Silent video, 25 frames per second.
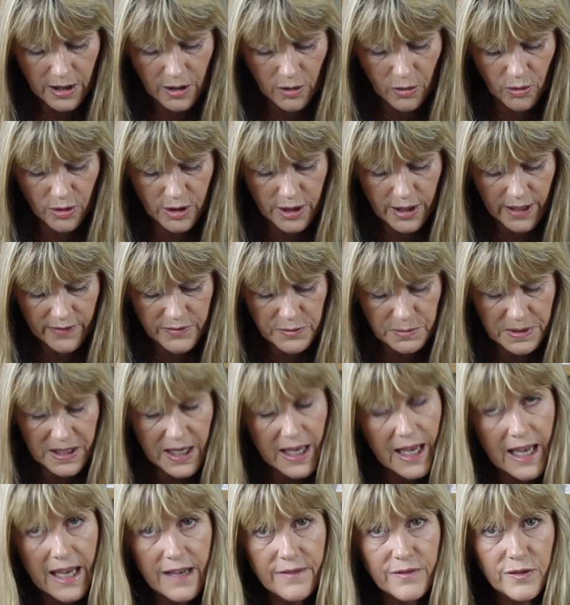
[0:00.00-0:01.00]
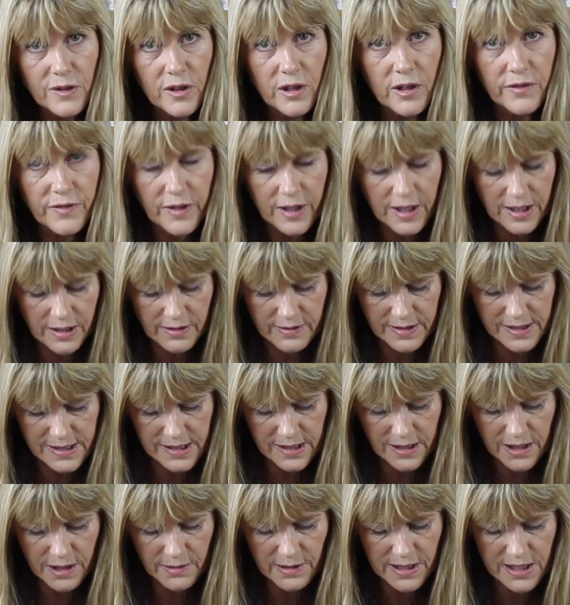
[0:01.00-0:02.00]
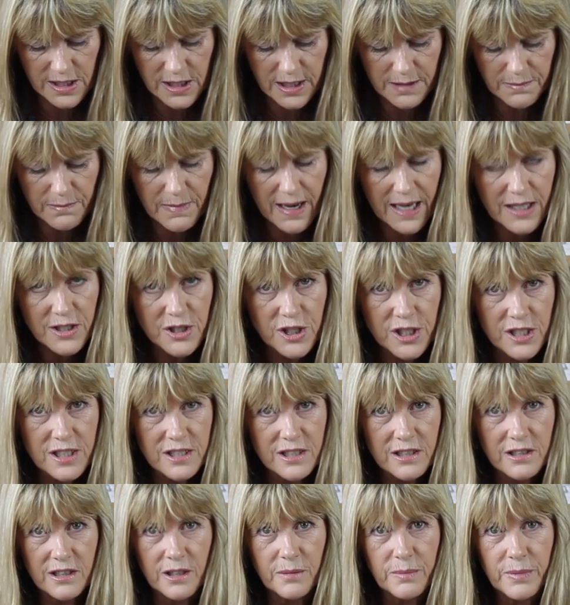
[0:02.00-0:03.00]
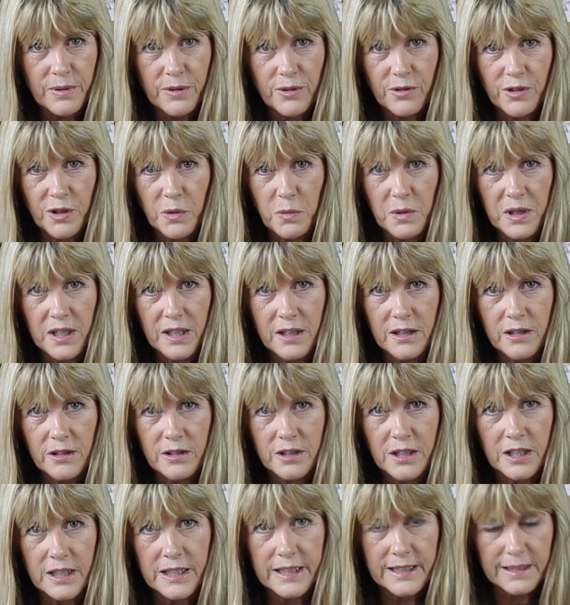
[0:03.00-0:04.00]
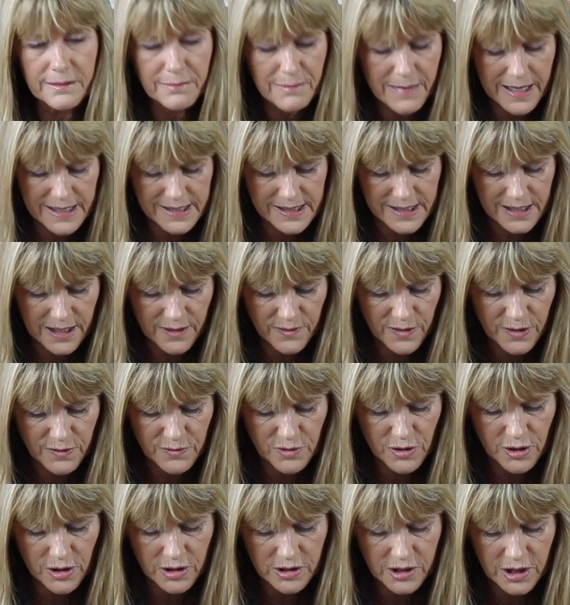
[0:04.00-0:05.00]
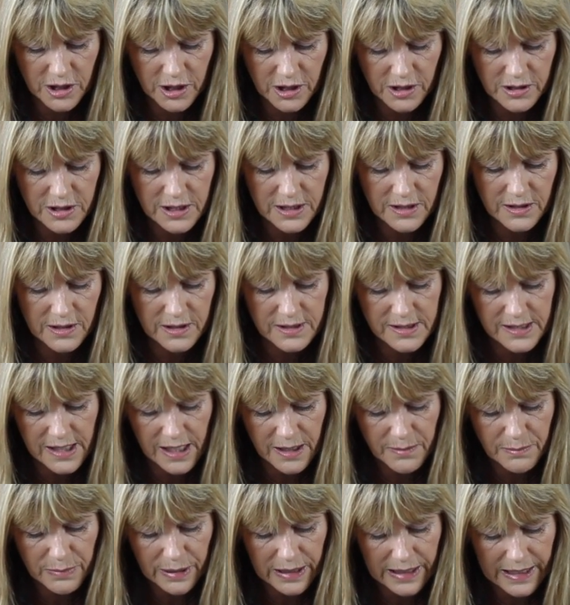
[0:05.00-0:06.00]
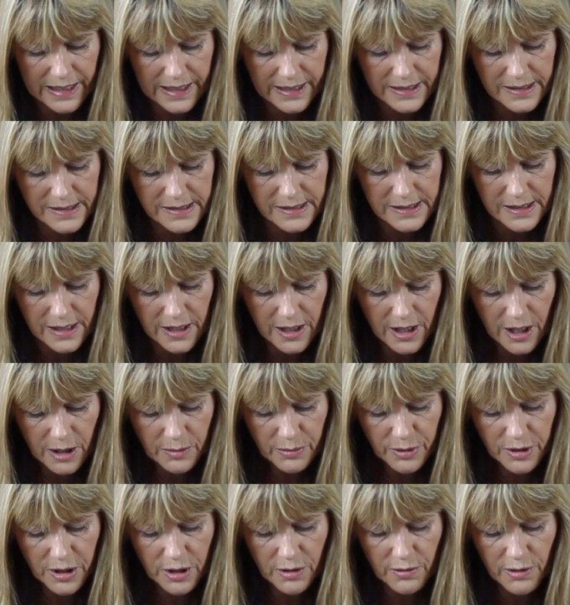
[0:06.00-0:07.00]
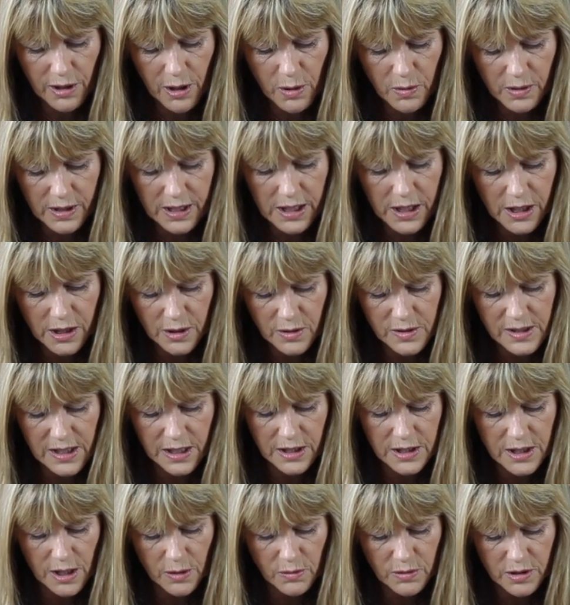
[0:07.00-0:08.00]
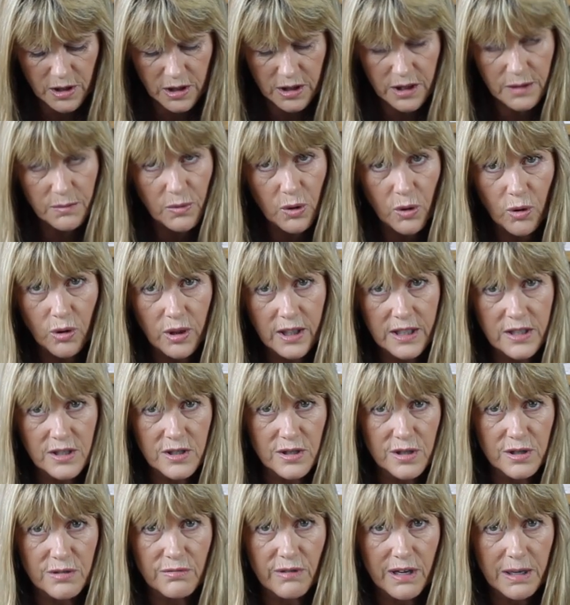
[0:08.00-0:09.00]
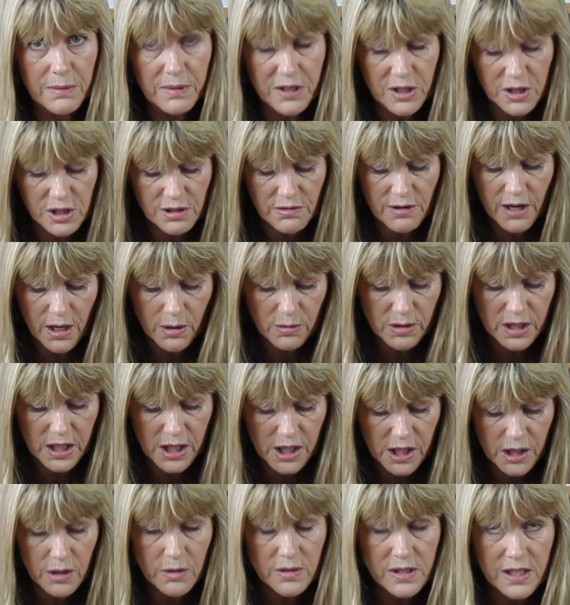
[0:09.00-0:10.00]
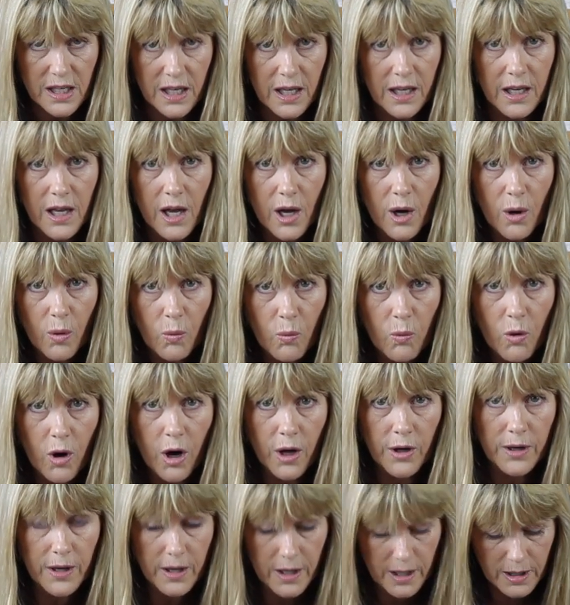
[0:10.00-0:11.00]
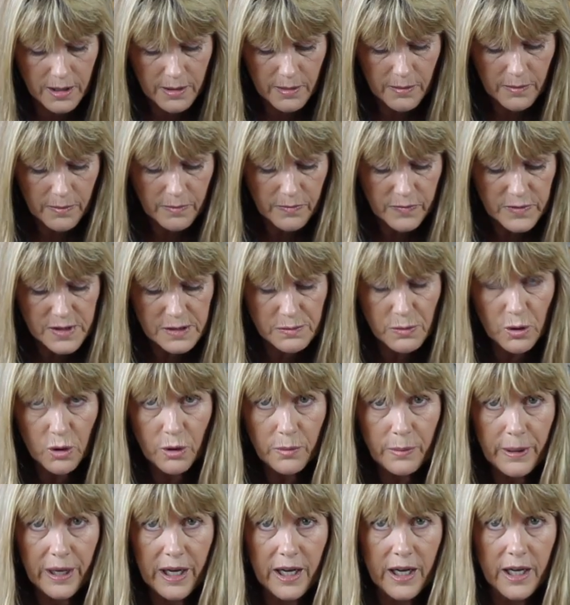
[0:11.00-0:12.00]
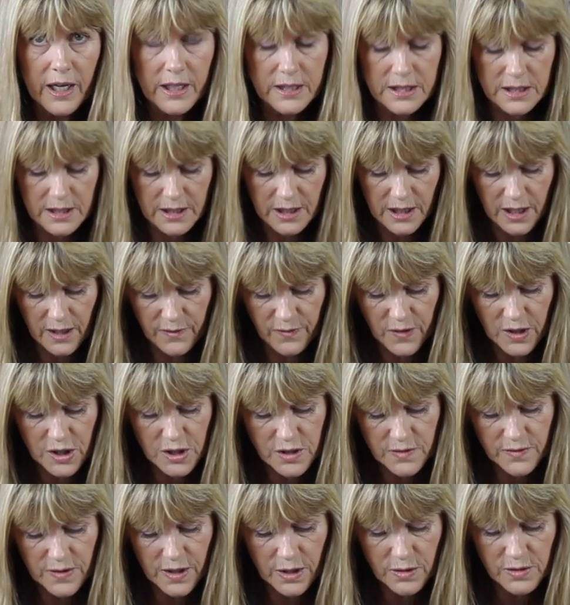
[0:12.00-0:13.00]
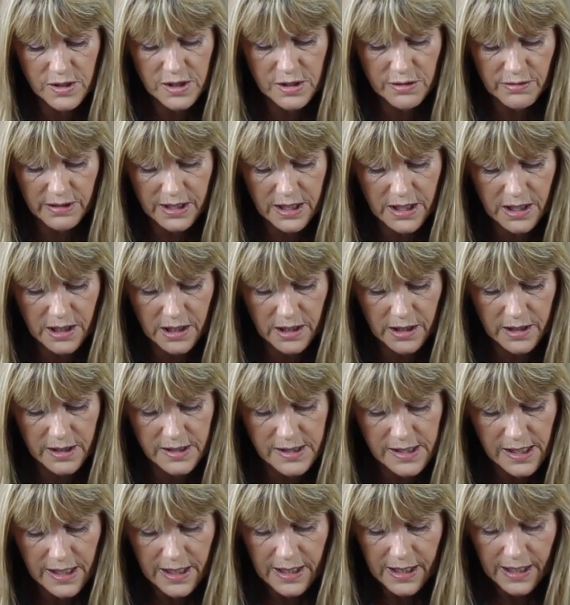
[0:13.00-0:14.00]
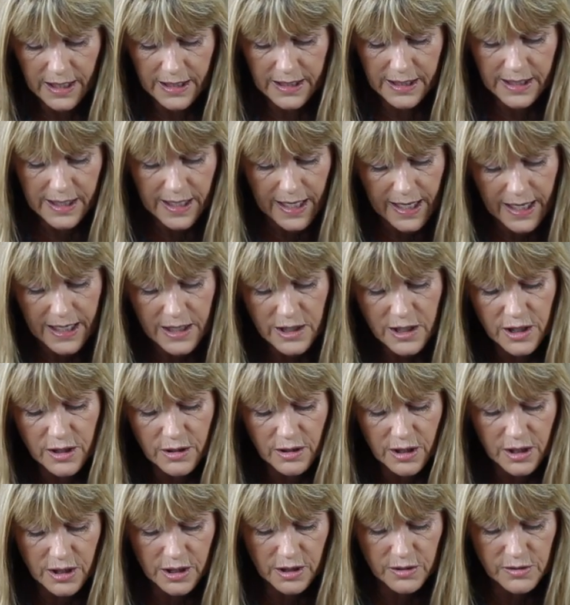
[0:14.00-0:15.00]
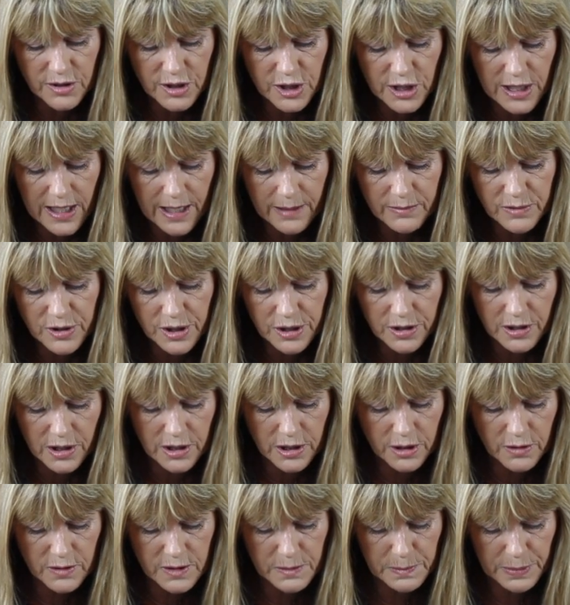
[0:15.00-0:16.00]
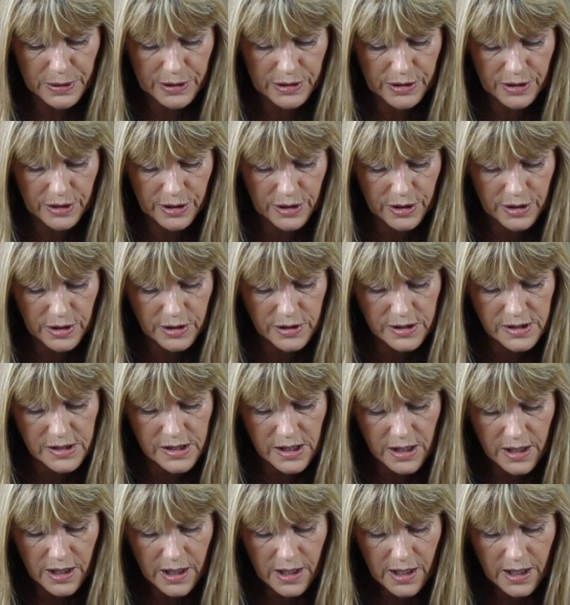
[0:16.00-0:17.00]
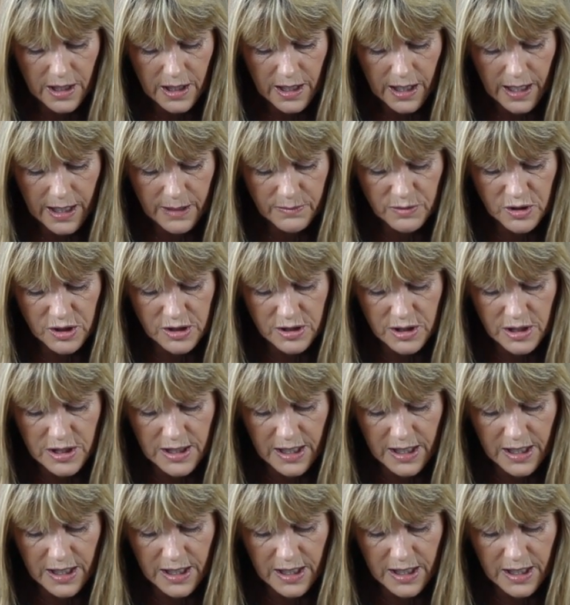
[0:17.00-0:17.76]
All you have to be careful of here is that you actually match it up, or it will look a little messy if you're not cut in the same place. But you're only using, don't cut them all into 3, because you're only using one small part of each of those 3 colours. And again, you can use gems, you can use pearls, just to